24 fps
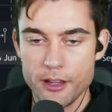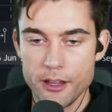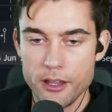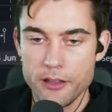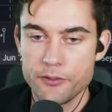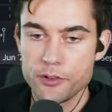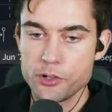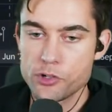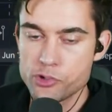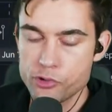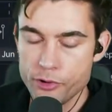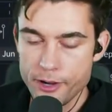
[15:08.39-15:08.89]
If
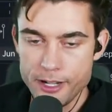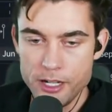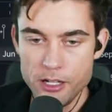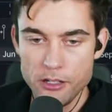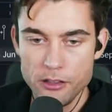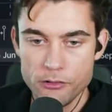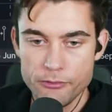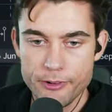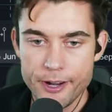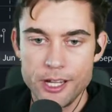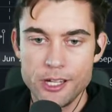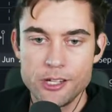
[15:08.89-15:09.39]
you're trading the
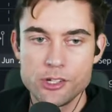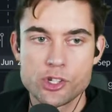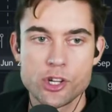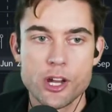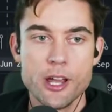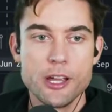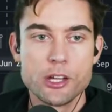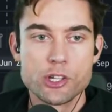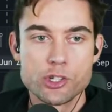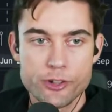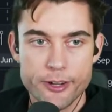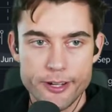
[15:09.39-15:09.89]
range,
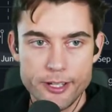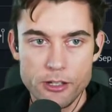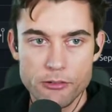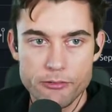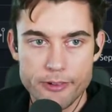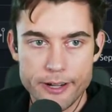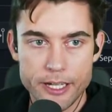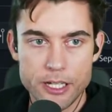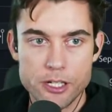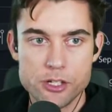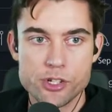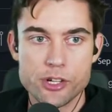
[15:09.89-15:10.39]
trade the
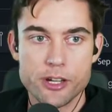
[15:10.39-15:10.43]
range.